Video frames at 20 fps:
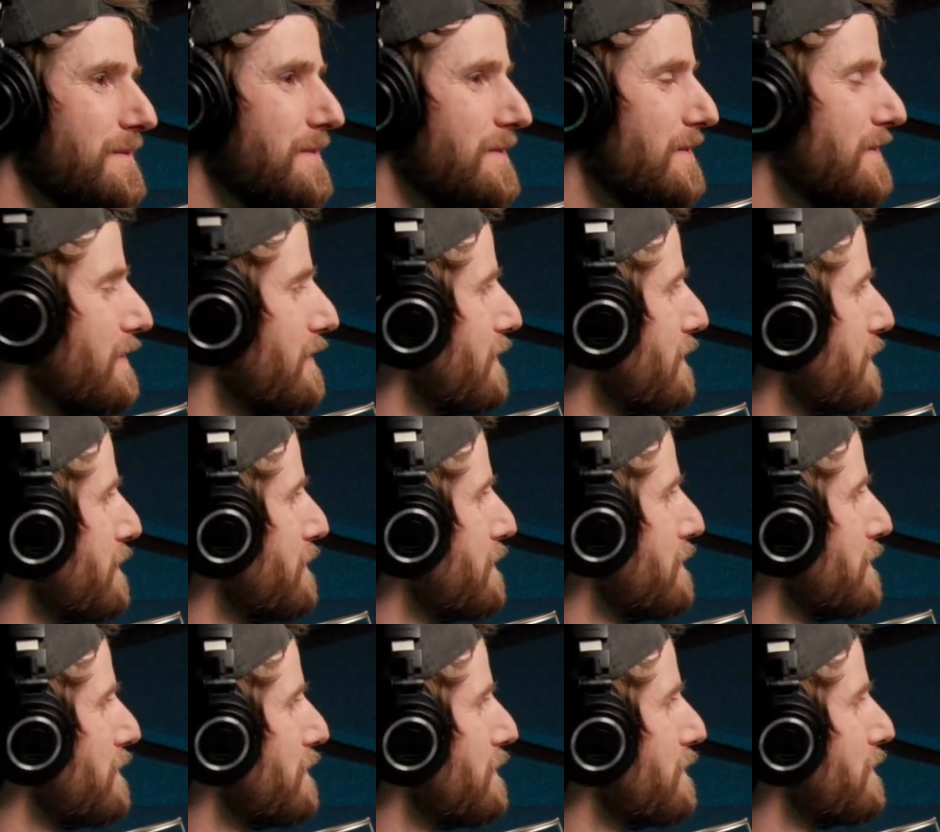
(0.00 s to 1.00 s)

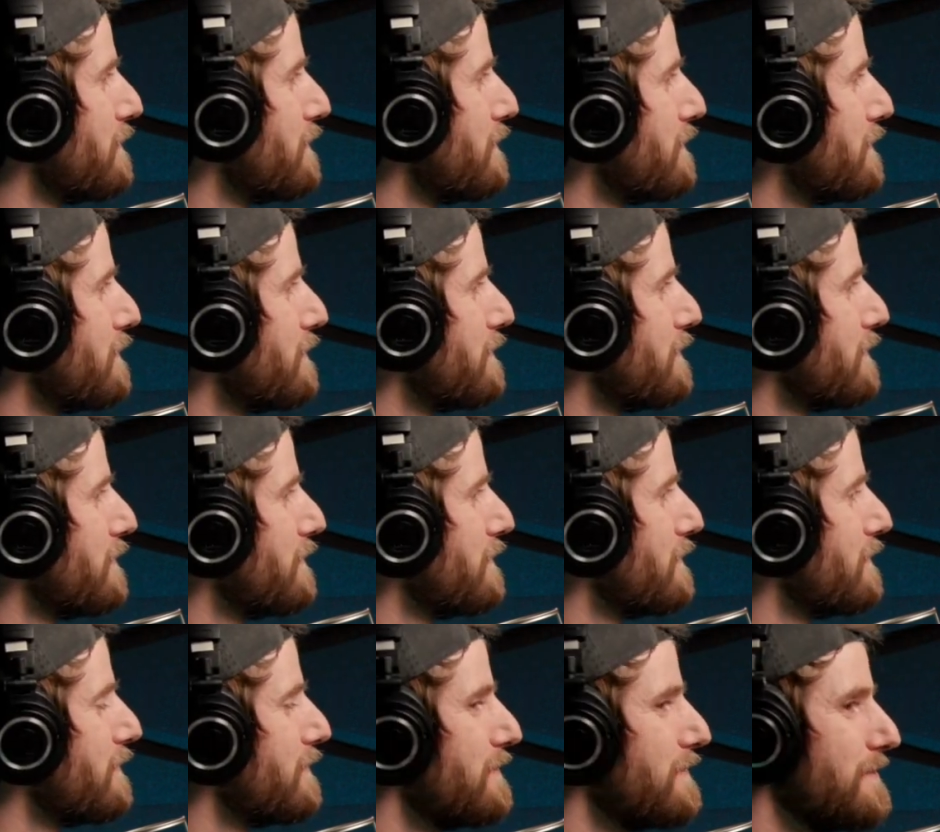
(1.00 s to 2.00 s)

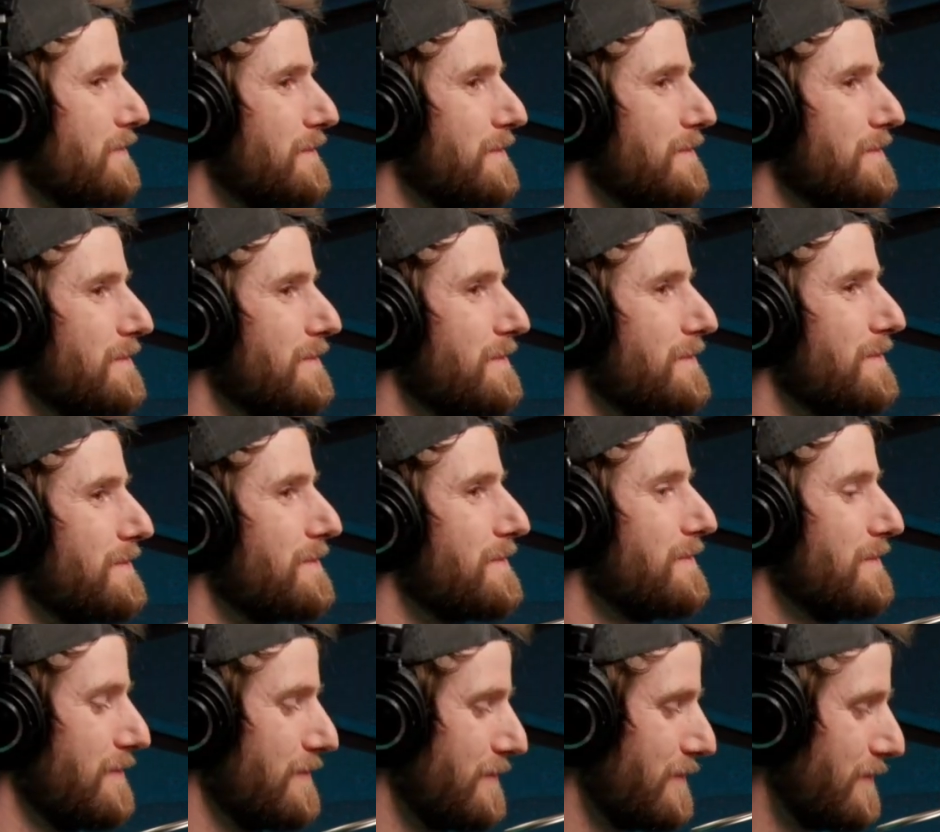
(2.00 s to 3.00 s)

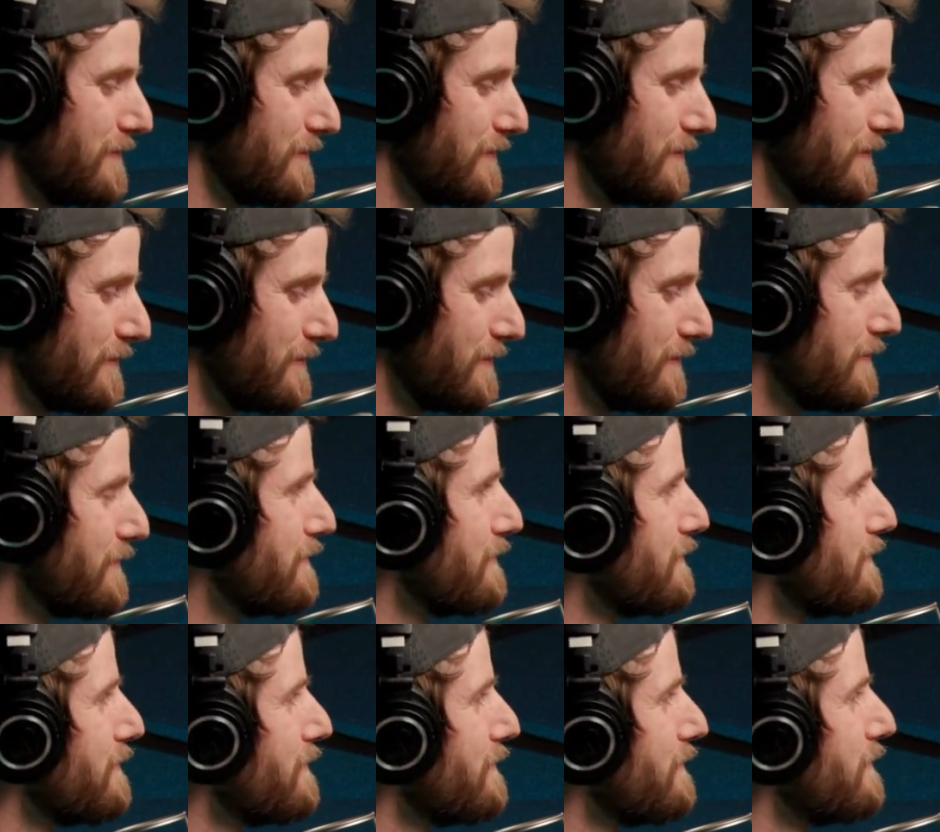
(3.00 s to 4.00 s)

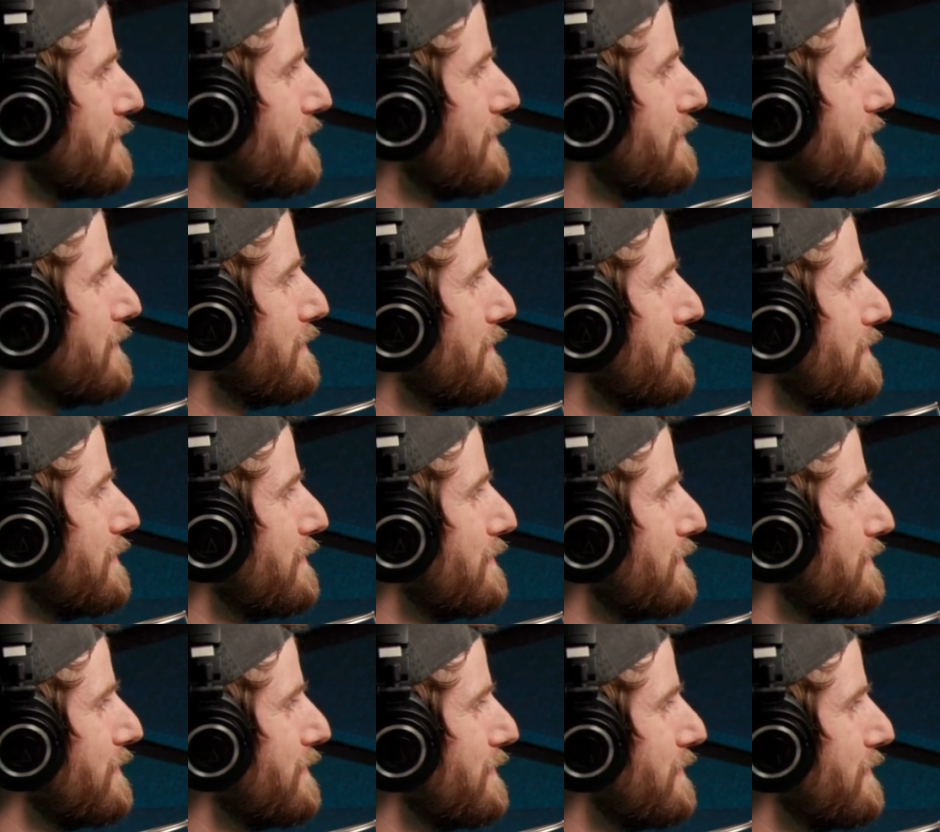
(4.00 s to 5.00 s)

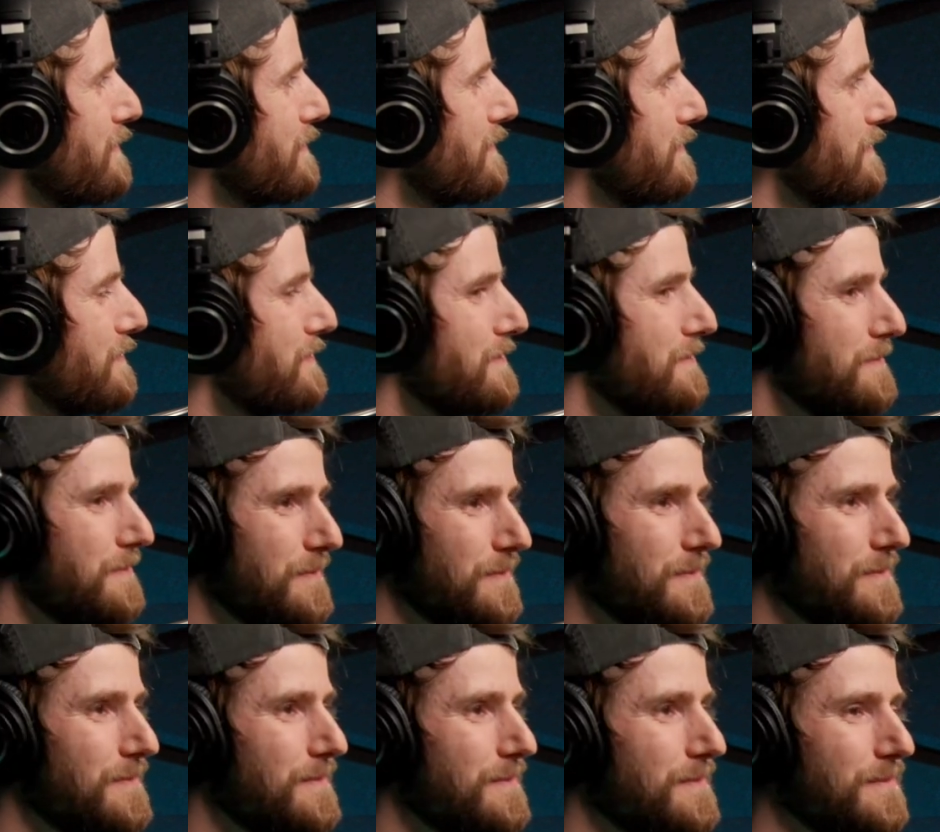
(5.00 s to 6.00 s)

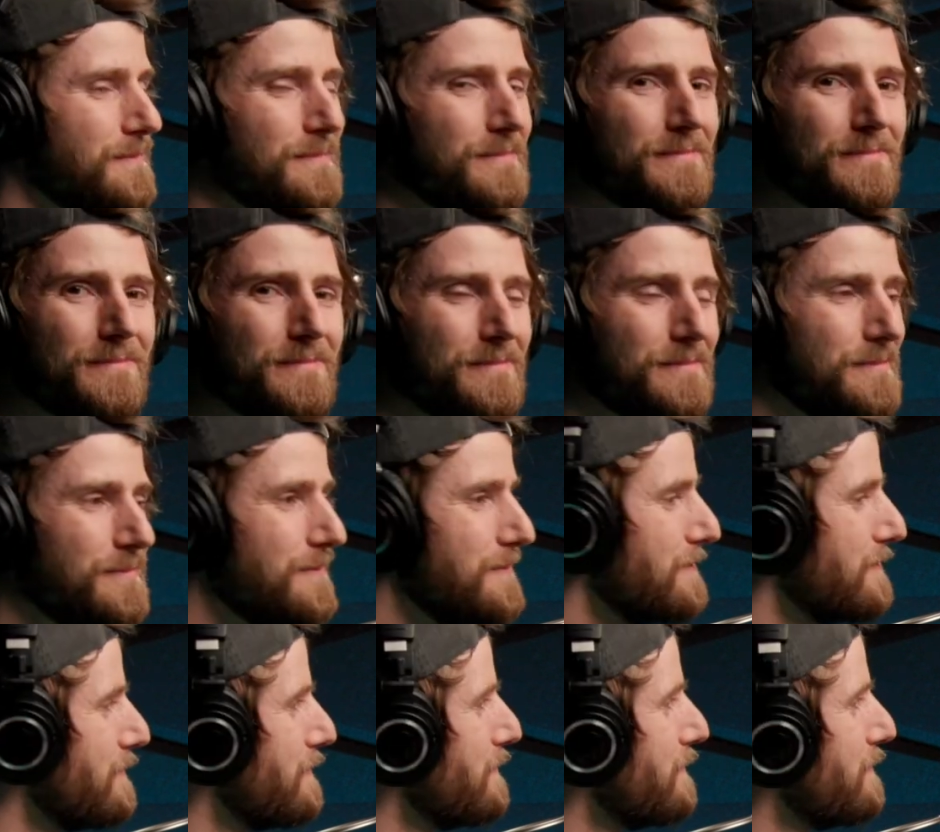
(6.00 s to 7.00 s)

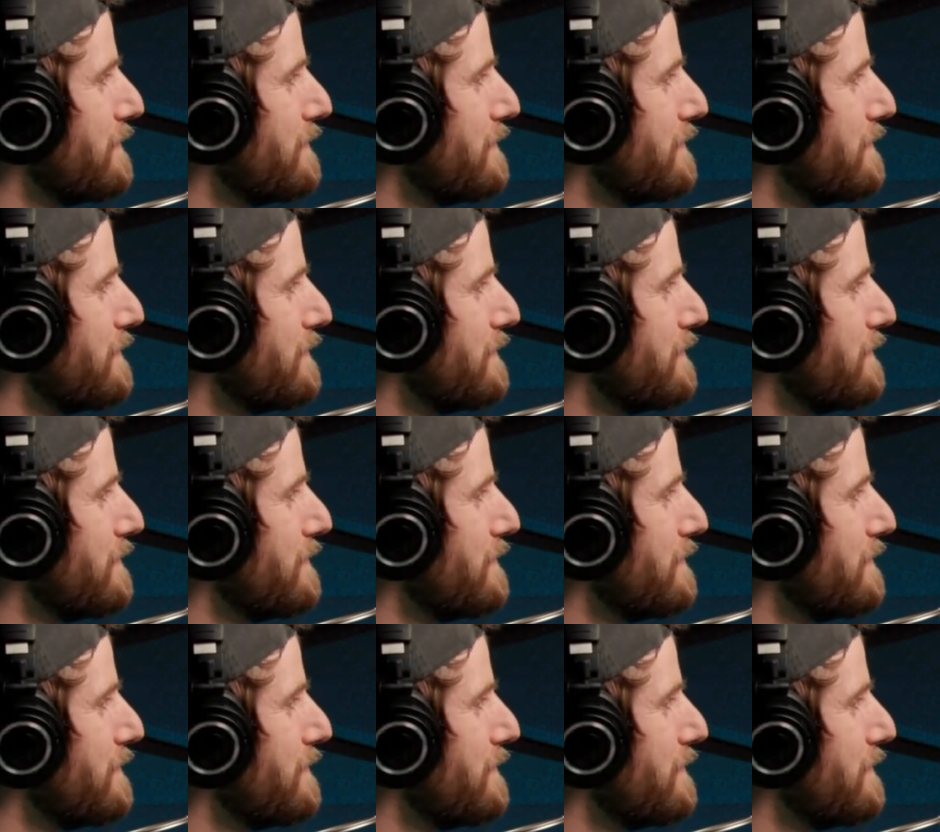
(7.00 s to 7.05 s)
No words are spoken by the person on screen.